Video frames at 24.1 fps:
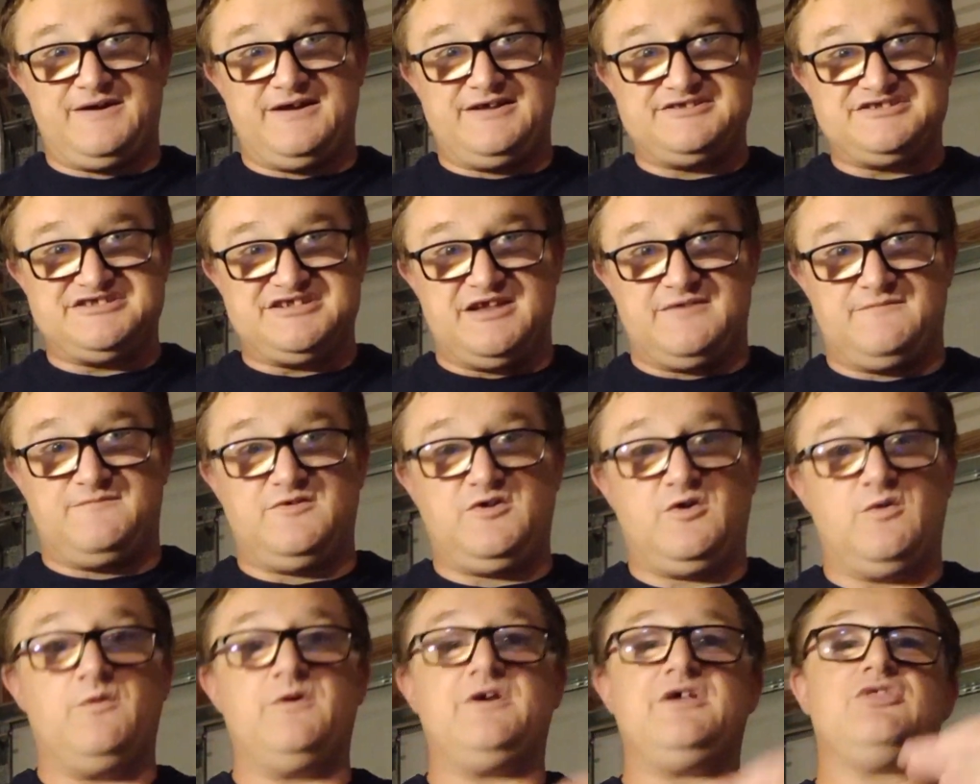instead of
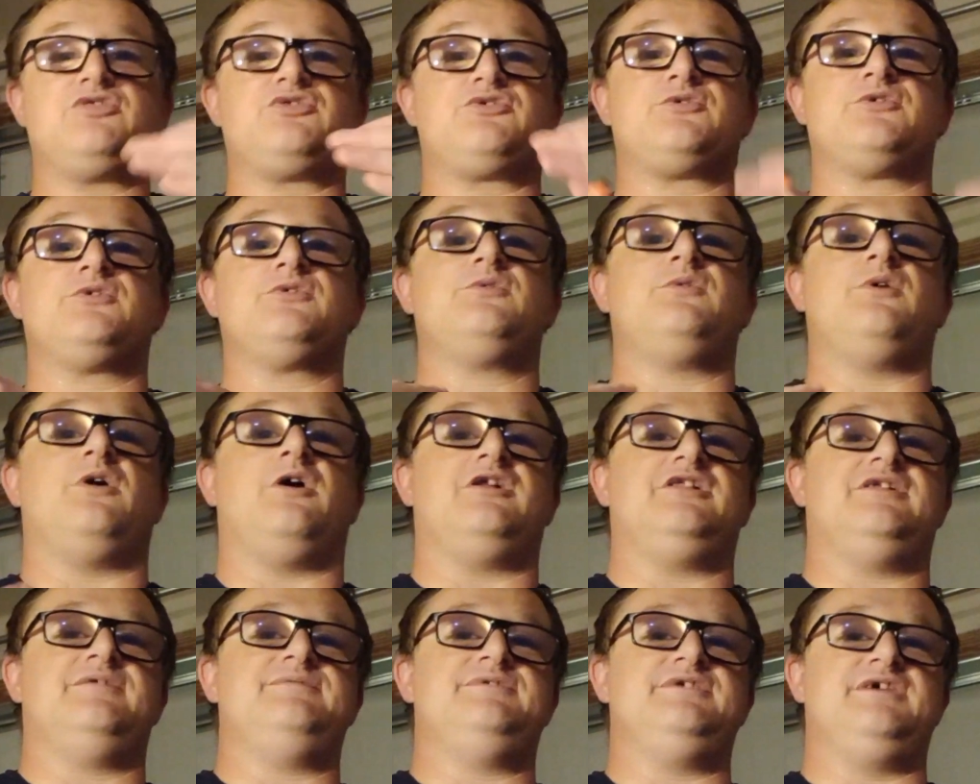going through
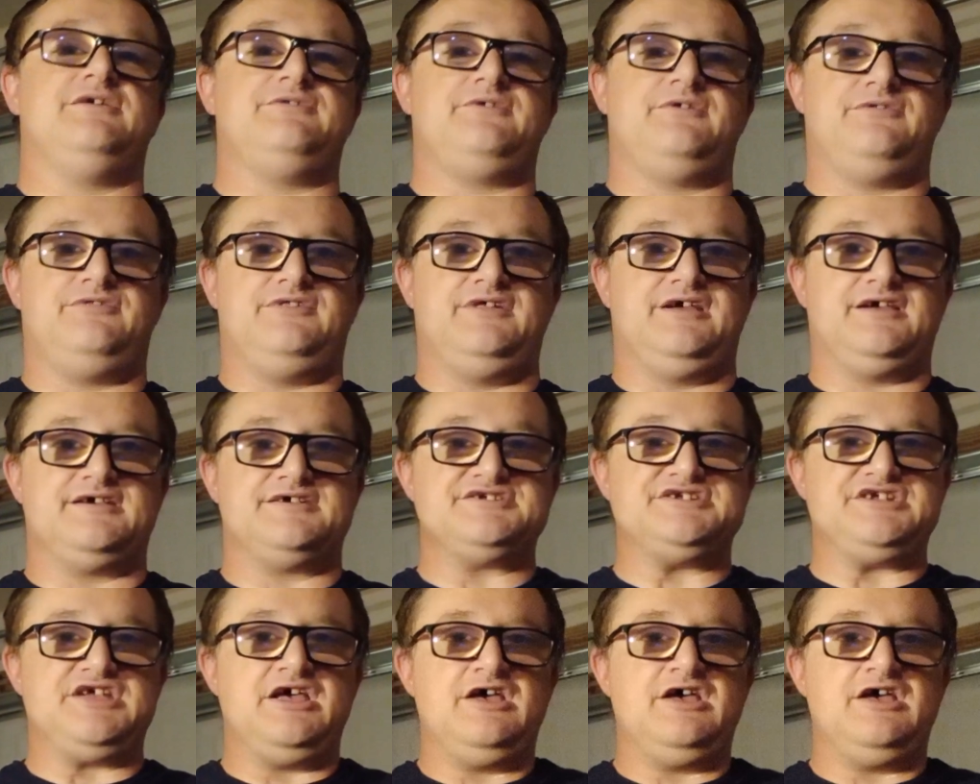all of the other things.